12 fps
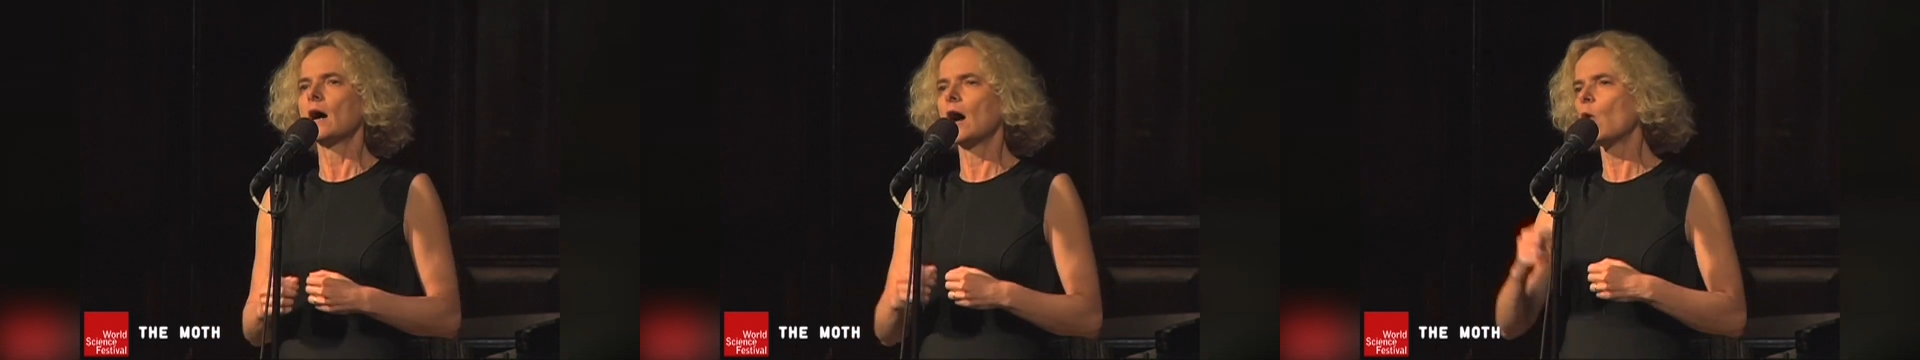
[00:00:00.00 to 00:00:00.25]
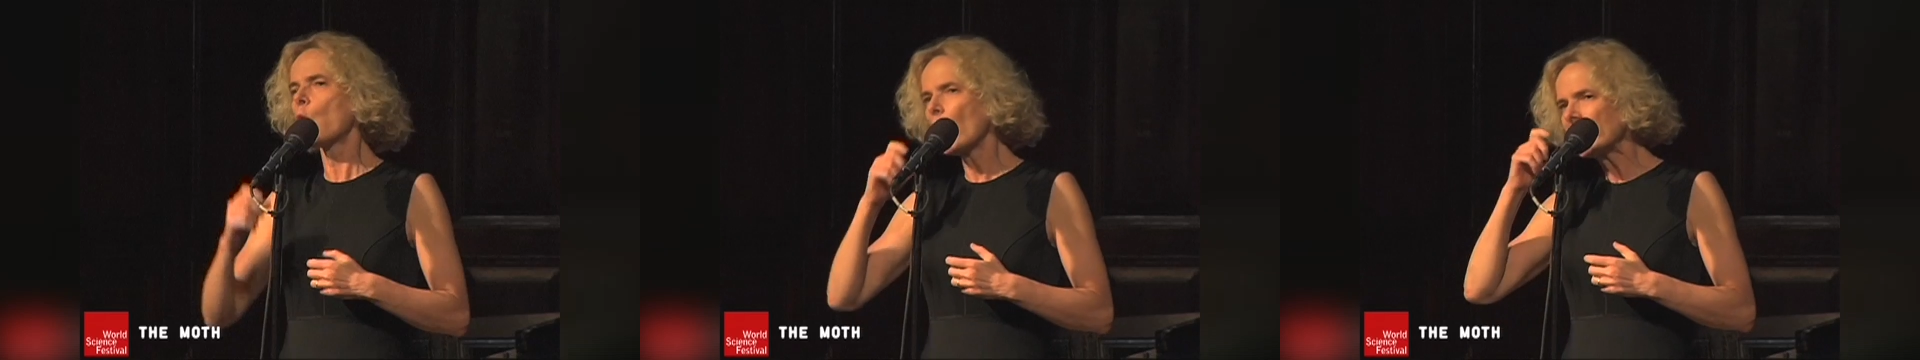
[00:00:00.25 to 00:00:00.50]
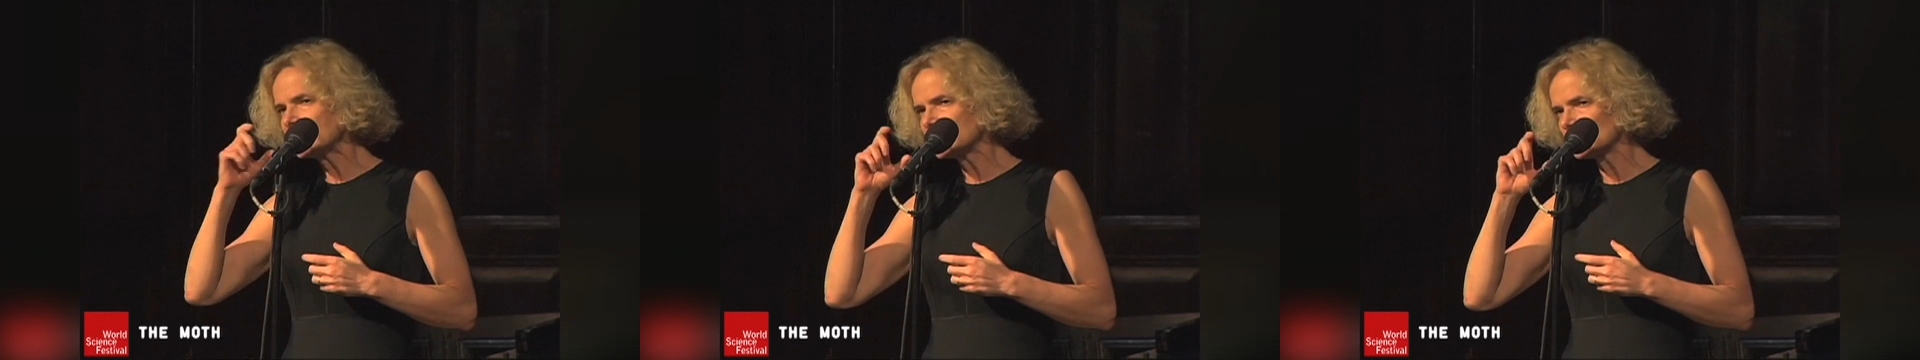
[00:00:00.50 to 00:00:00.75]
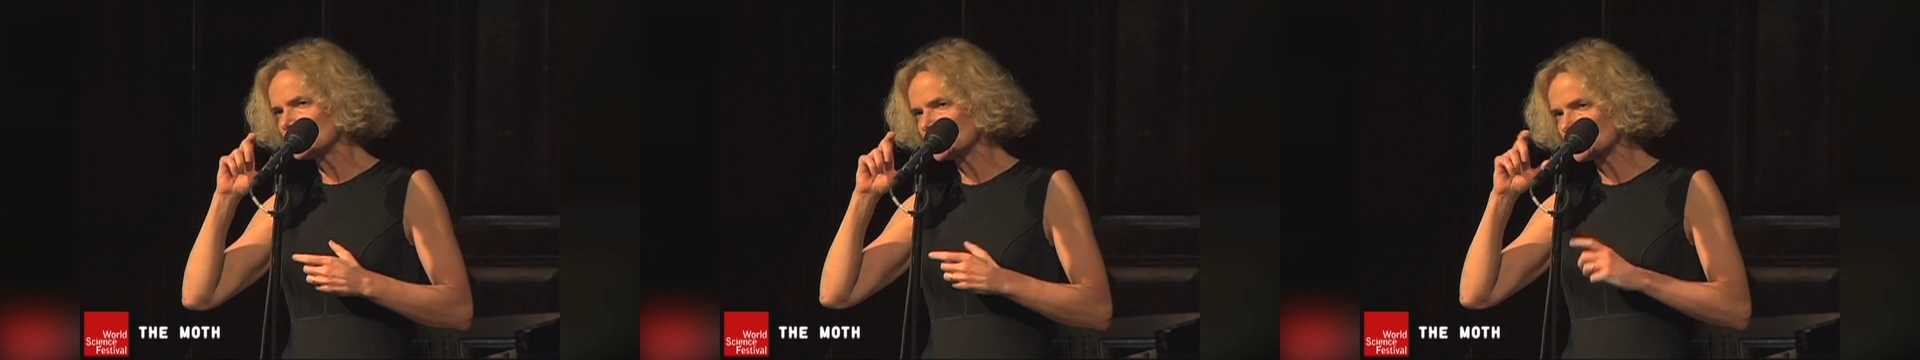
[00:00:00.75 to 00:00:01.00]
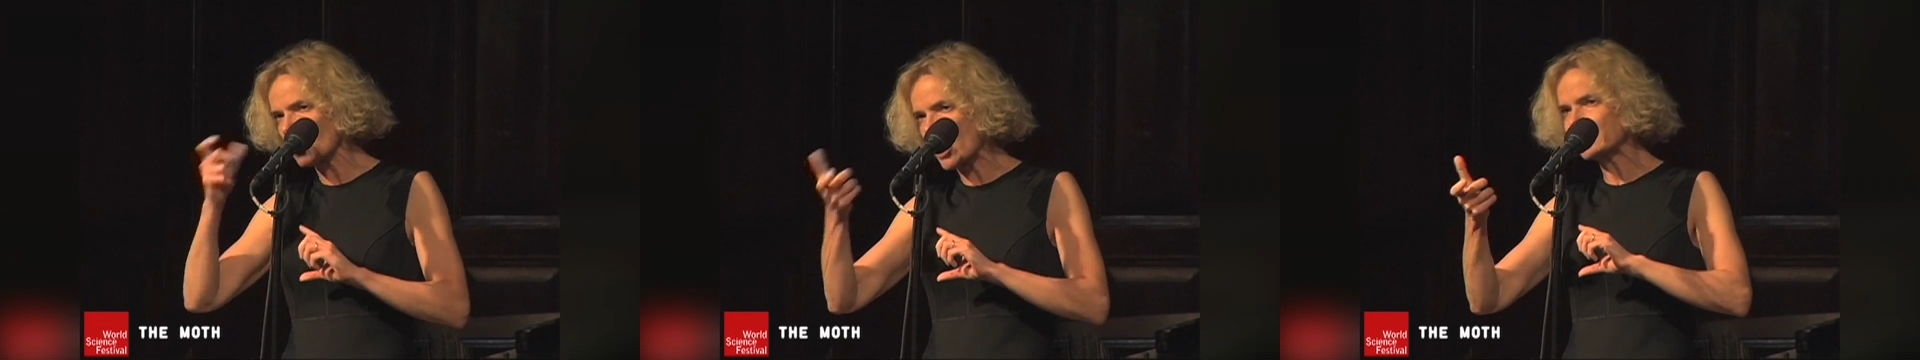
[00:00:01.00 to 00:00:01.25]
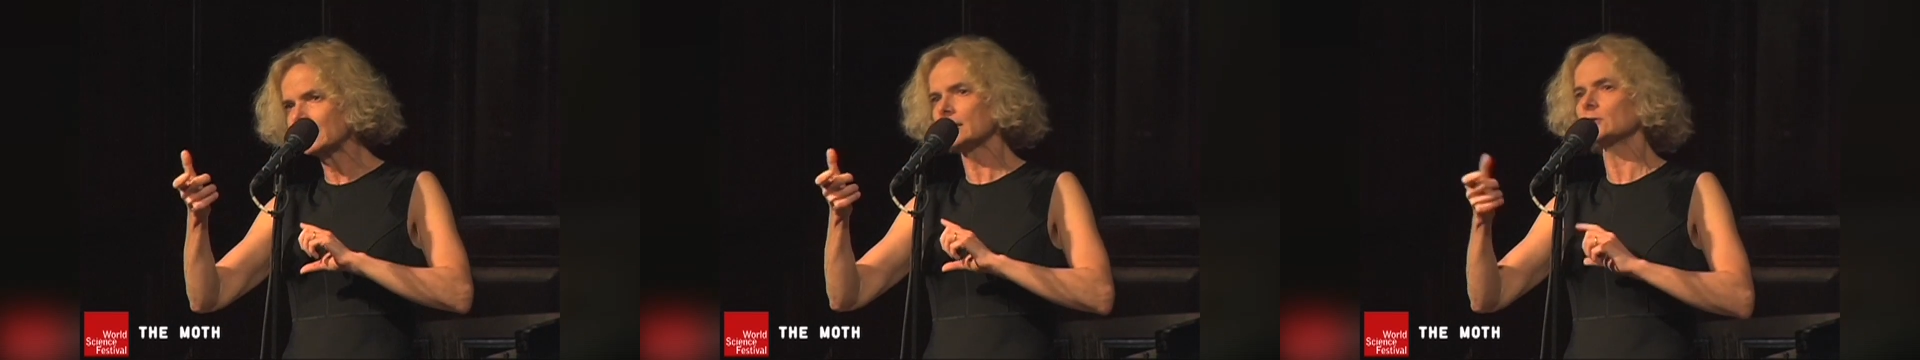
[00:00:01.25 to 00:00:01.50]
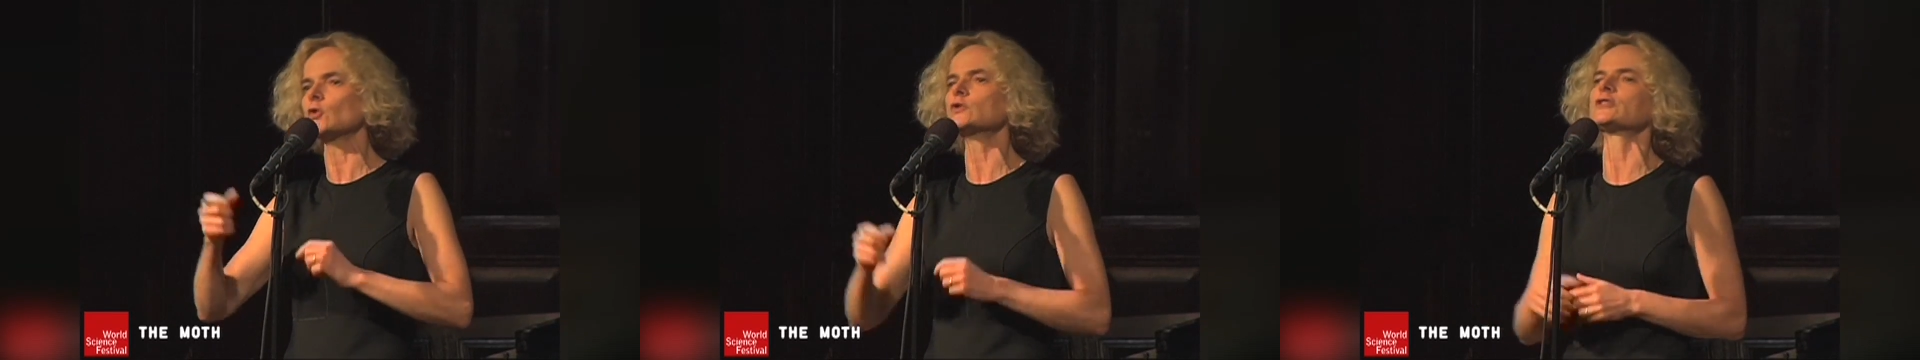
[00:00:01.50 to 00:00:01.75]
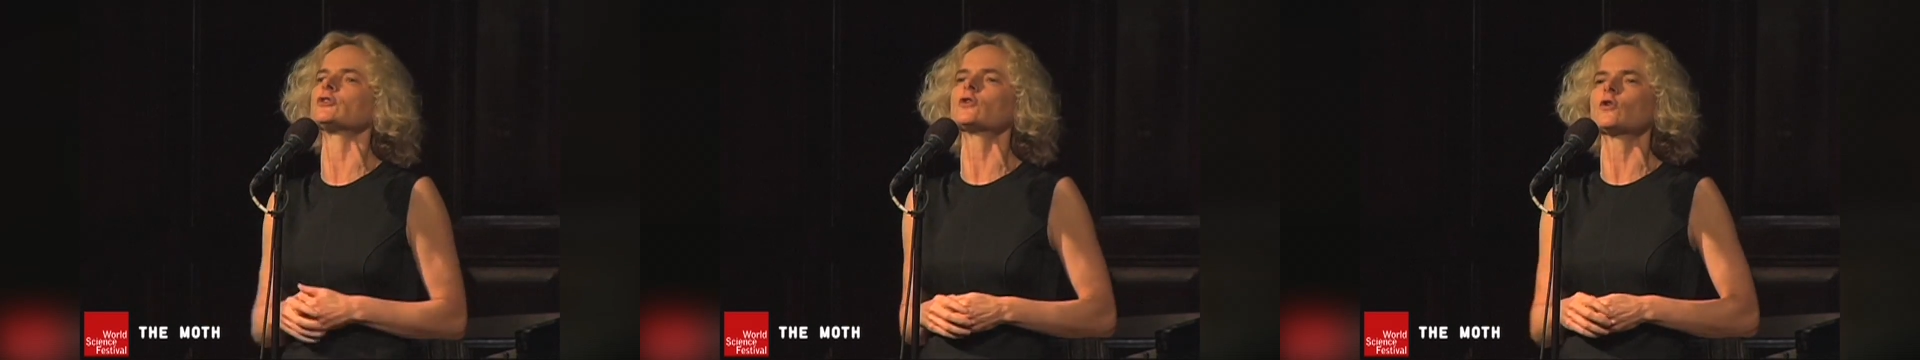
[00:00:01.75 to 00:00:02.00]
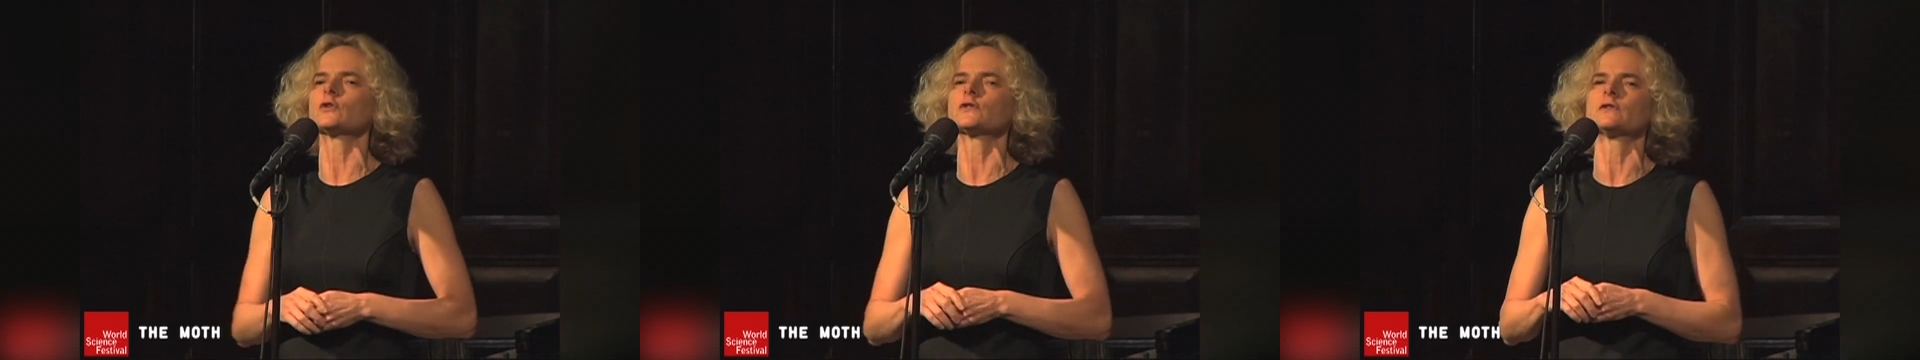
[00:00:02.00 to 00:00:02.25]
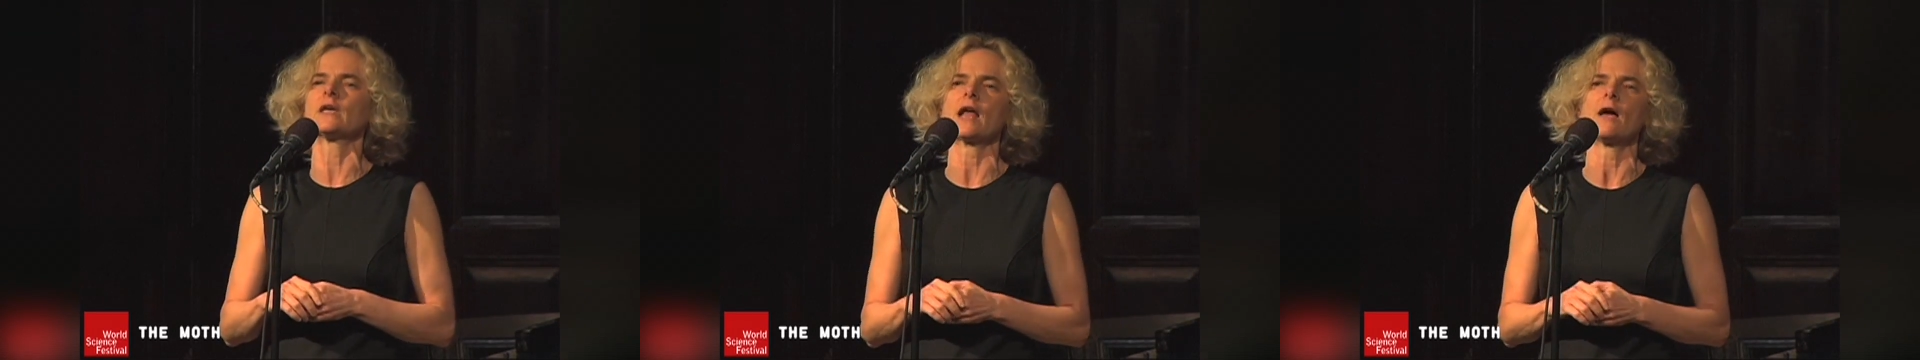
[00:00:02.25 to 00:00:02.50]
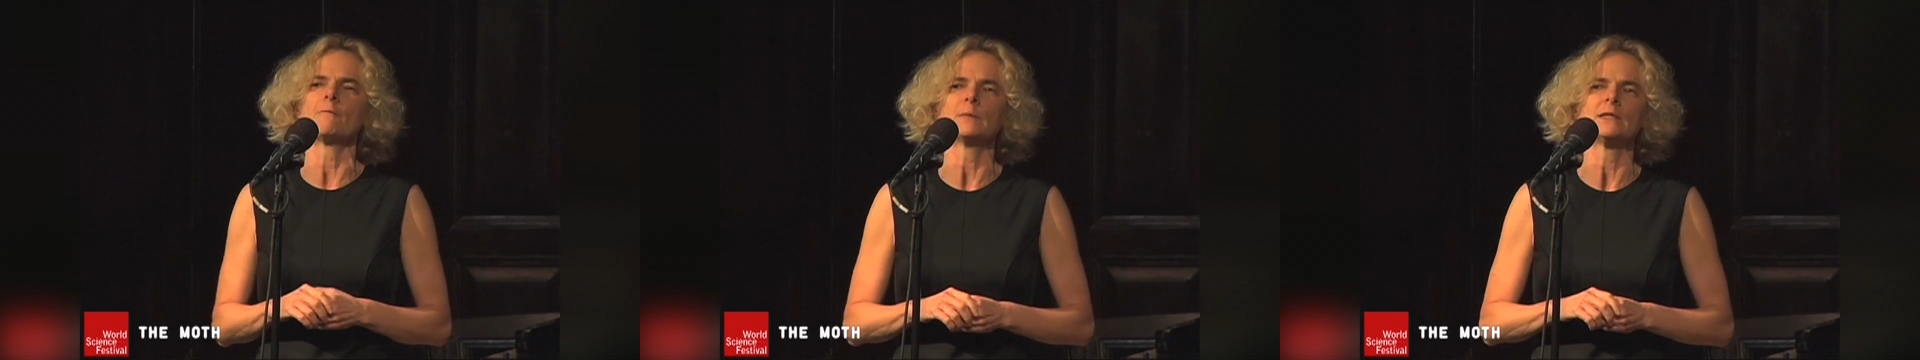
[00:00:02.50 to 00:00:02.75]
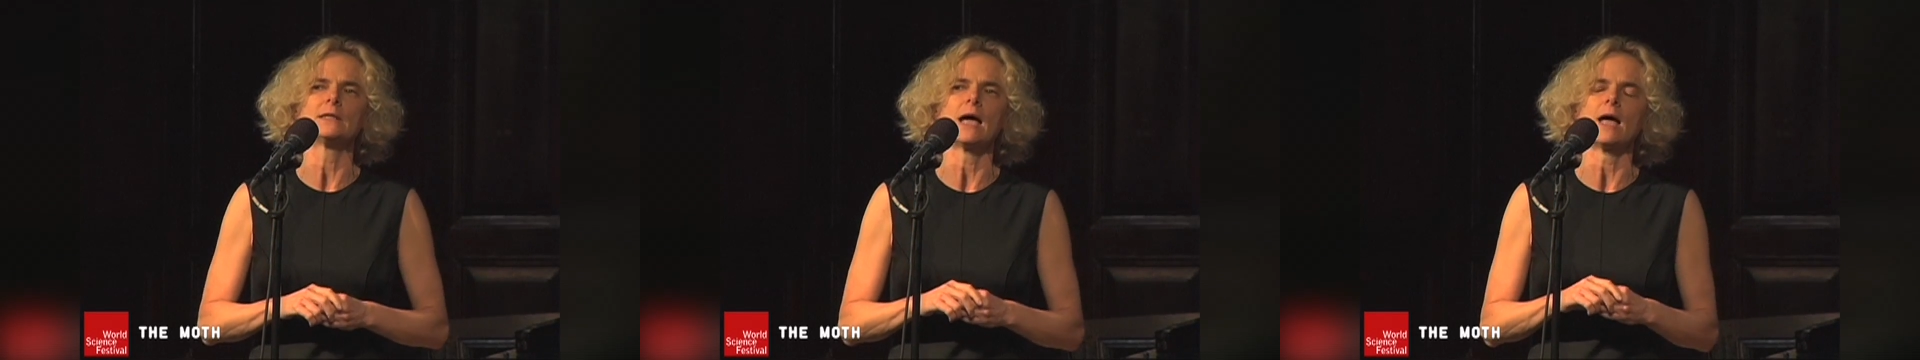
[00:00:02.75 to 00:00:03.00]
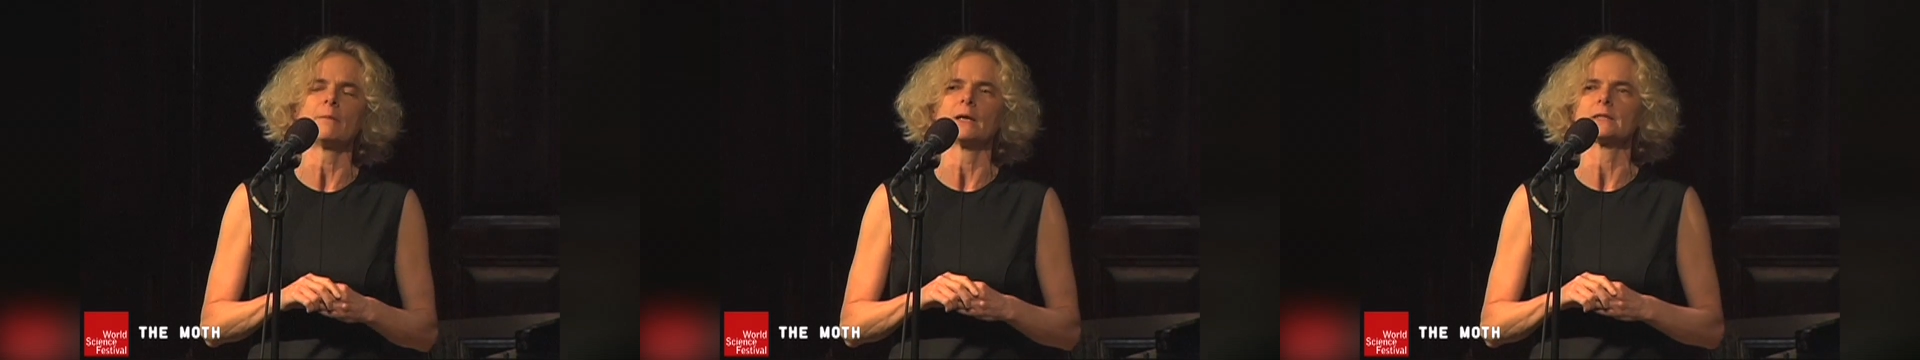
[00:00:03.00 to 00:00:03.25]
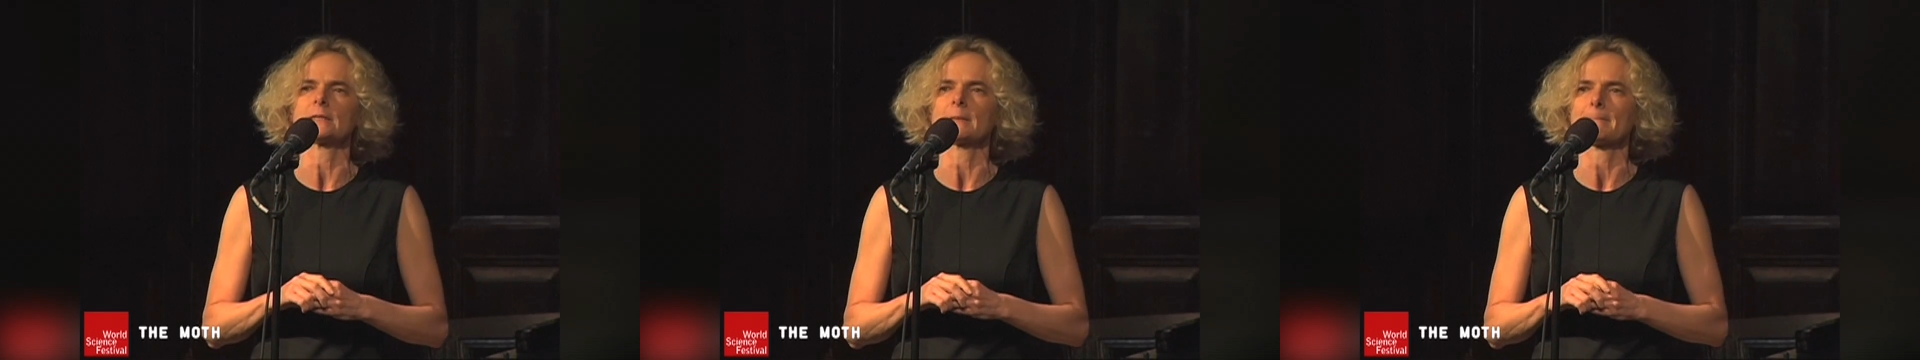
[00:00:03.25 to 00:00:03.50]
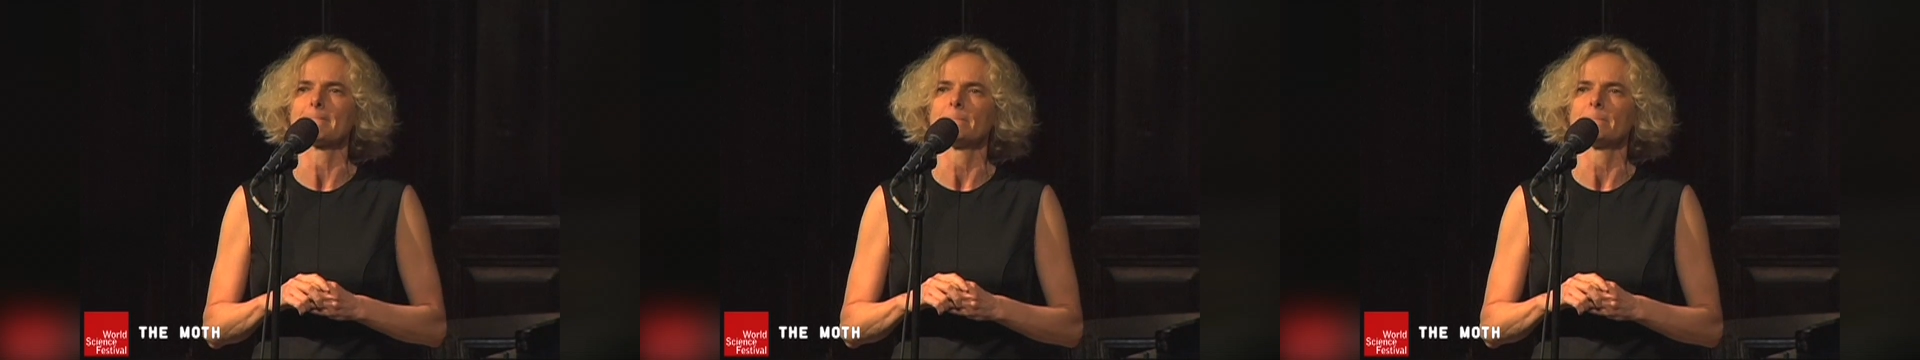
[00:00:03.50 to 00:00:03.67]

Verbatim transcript: uh, ways to strengthen those circuits that have been damaged.